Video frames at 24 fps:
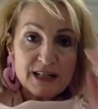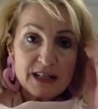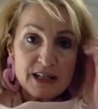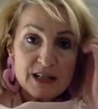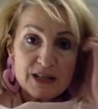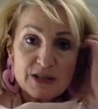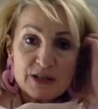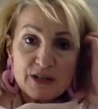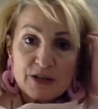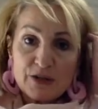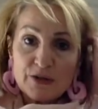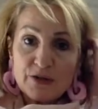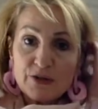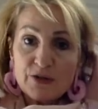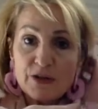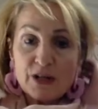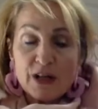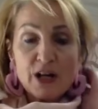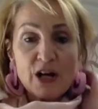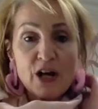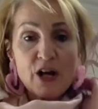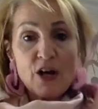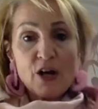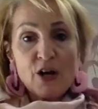There's no
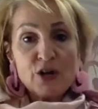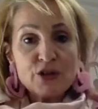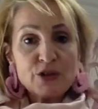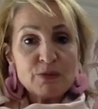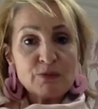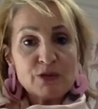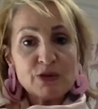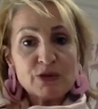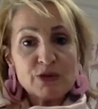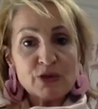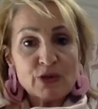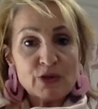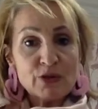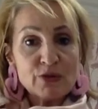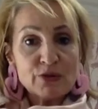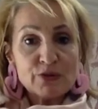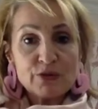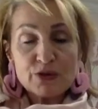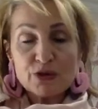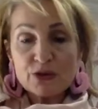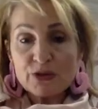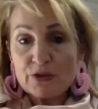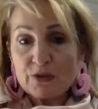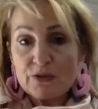
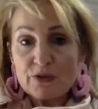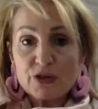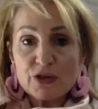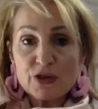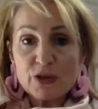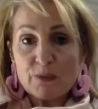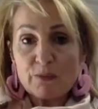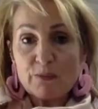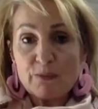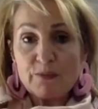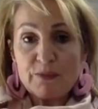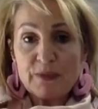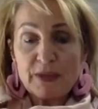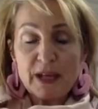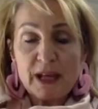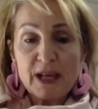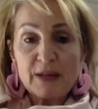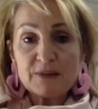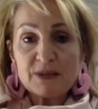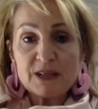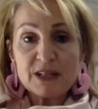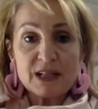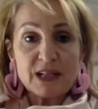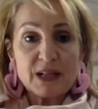entrepreneurship
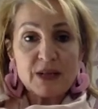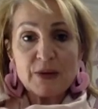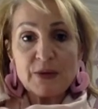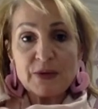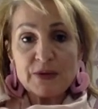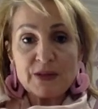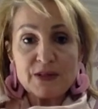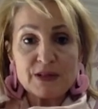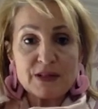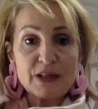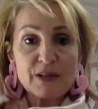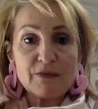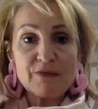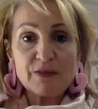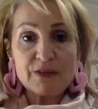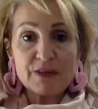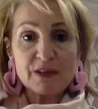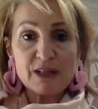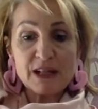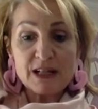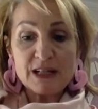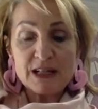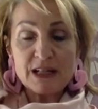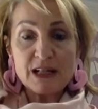skills and stuff that
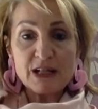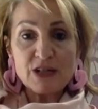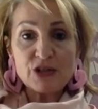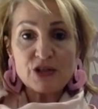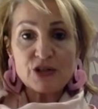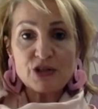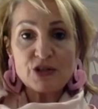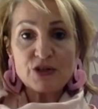they teach